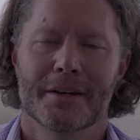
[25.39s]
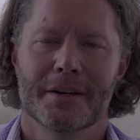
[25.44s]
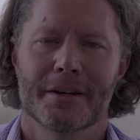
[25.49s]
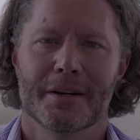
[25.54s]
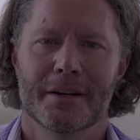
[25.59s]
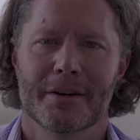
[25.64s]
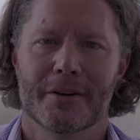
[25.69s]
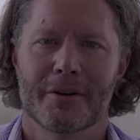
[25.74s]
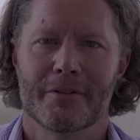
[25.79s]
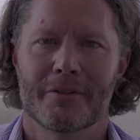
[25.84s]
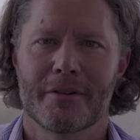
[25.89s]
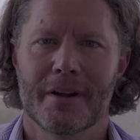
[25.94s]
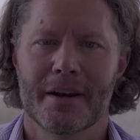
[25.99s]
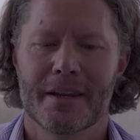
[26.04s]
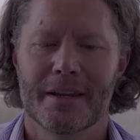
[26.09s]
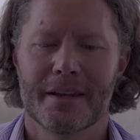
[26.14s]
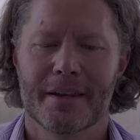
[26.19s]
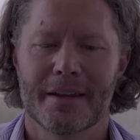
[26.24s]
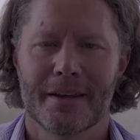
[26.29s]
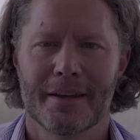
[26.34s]

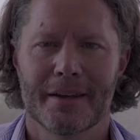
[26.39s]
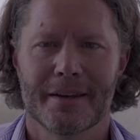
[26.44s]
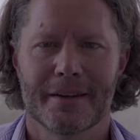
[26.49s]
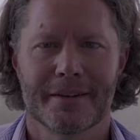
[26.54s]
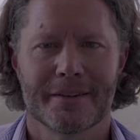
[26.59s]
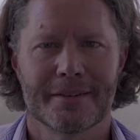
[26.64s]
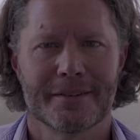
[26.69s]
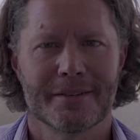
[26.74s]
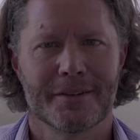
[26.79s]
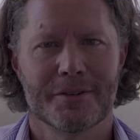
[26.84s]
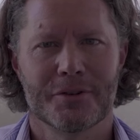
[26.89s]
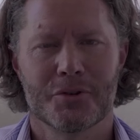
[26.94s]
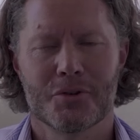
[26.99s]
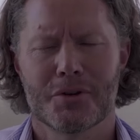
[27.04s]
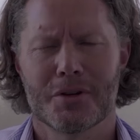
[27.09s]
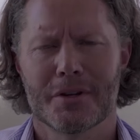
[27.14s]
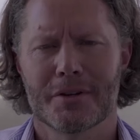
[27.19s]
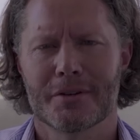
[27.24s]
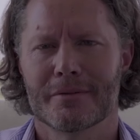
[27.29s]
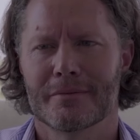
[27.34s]
already, and you
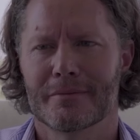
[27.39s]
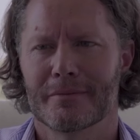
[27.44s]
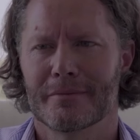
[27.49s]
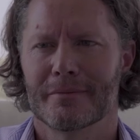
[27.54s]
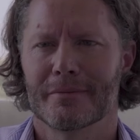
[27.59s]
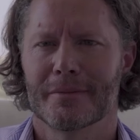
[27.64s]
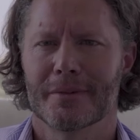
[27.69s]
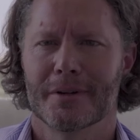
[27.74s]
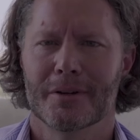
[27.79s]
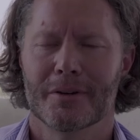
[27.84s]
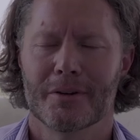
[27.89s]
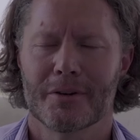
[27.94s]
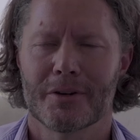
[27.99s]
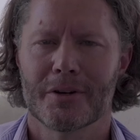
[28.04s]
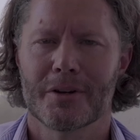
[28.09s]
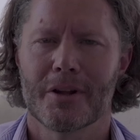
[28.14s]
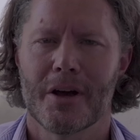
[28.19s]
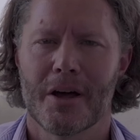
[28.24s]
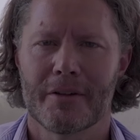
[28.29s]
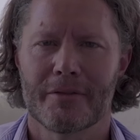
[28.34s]
can look a
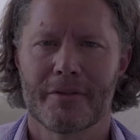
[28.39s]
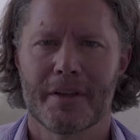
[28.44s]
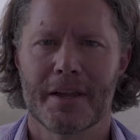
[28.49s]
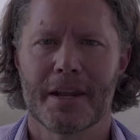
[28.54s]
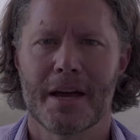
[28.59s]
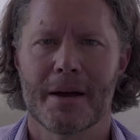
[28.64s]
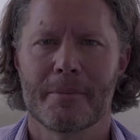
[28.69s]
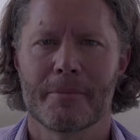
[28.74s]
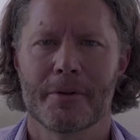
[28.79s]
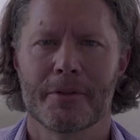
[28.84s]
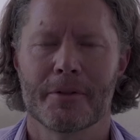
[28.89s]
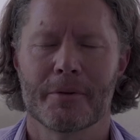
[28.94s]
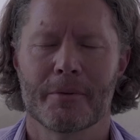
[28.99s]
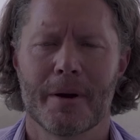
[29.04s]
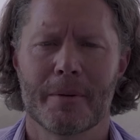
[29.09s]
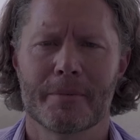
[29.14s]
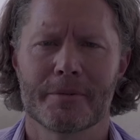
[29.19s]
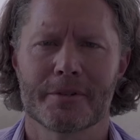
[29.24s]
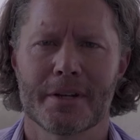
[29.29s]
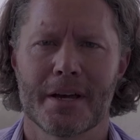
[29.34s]
lot of that up on the
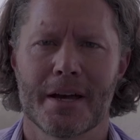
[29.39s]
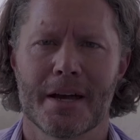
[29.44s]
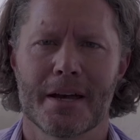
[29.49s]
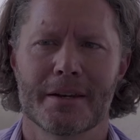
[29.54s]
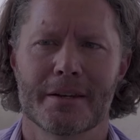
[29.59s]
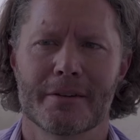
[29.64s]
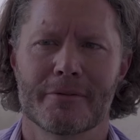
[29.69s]
website.